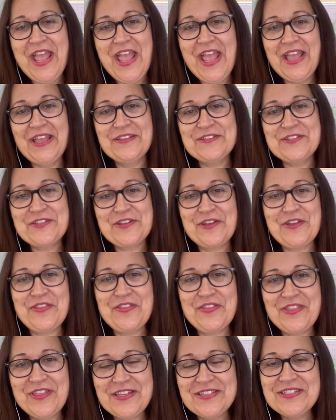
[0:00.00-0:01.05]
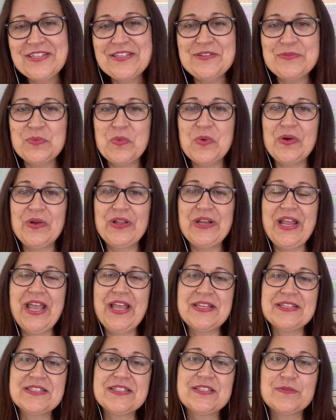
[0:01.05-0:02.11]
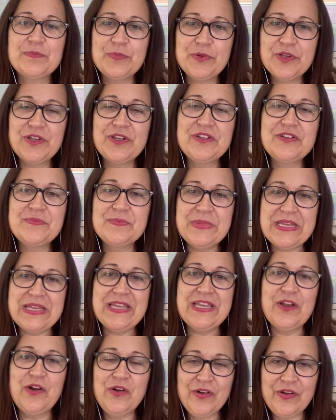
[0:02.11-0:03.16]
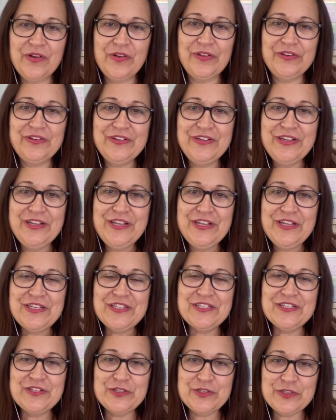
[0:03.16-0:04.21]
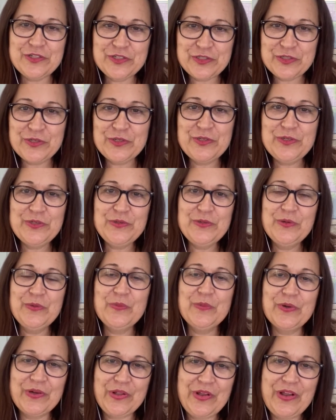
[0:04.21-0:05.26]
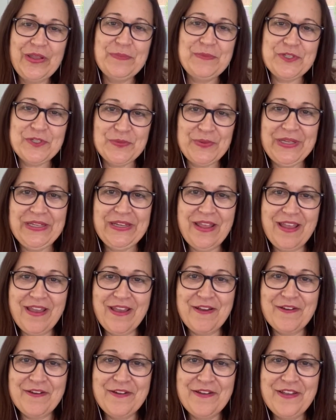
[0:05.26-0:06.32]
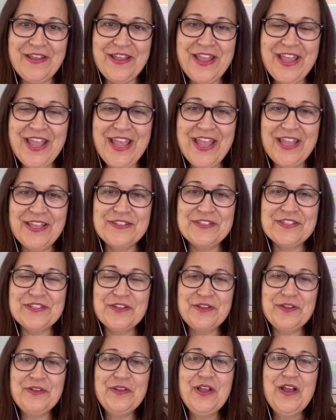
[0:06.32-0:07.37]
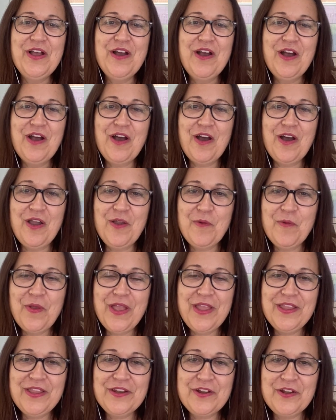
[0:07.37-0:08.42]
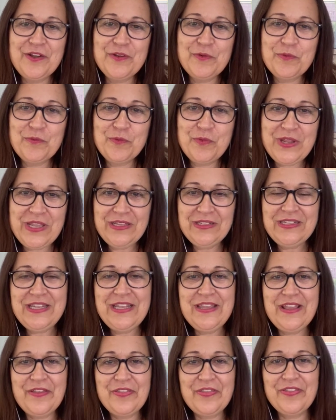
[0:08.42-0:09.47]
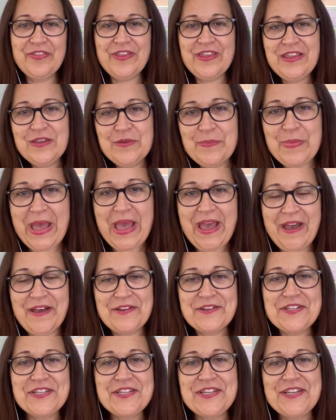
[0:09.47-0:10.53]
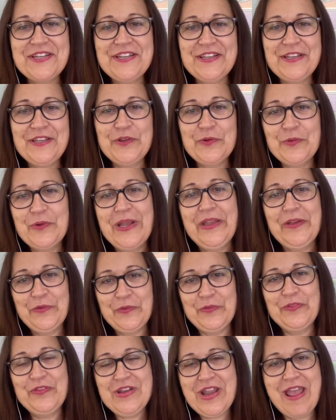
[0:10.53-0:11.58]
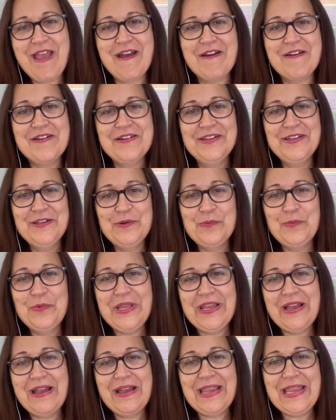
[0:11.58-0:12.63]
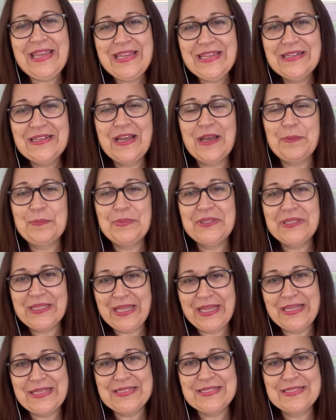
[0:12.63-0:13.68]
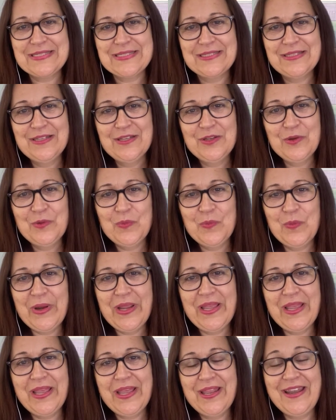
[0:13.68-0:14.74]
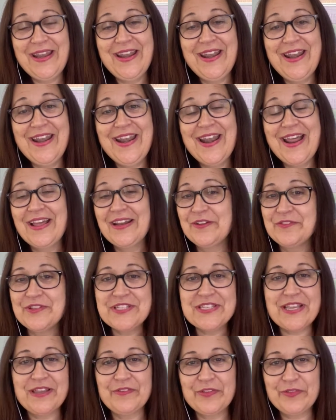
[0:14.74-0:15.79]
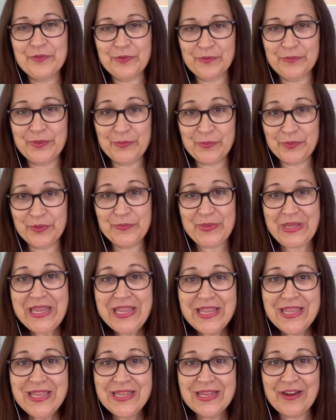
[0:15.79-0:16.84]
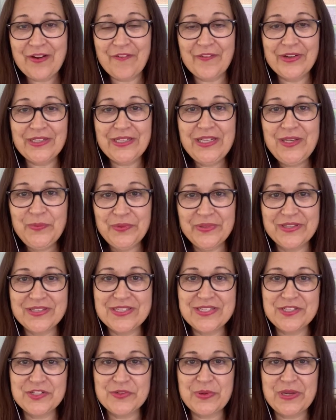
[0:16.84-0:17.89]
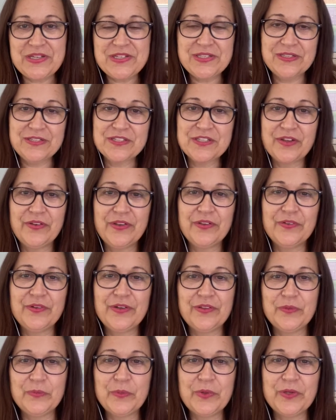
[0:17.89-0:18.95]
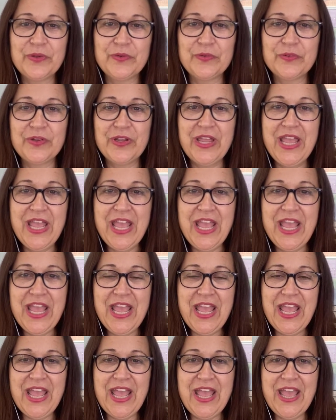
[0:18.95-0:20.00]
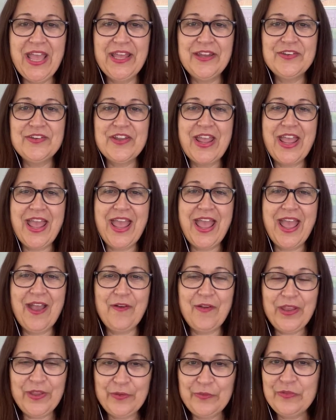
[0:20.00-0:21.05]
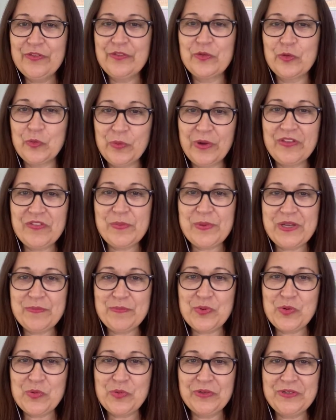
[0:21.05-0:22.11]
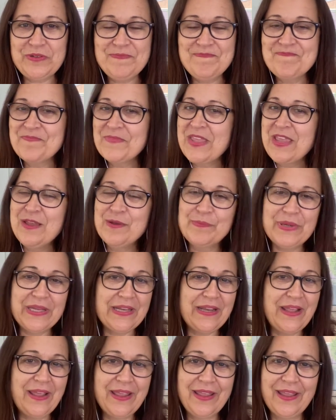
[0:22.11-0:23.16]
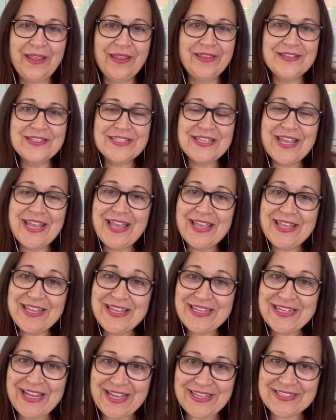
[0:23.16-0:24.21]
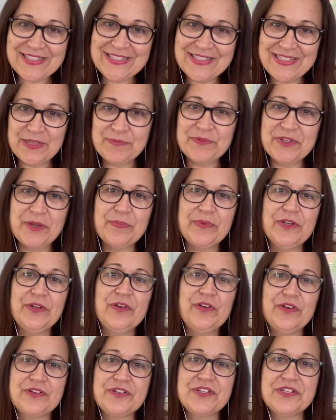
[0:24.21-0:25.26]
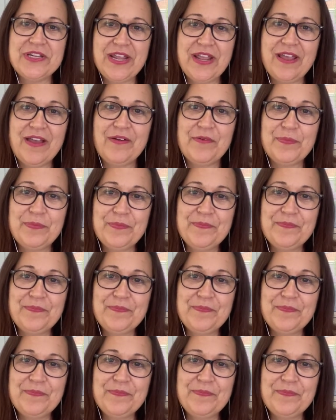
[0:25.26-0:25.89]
And so this is what has spurred me on to do what I'm doing now. And so I, really think about your health now. We are in a place where none of us ever thought we would be currently with the situation that's going on in the world. And our health has always been important, but heck, it has stepped up a notch now.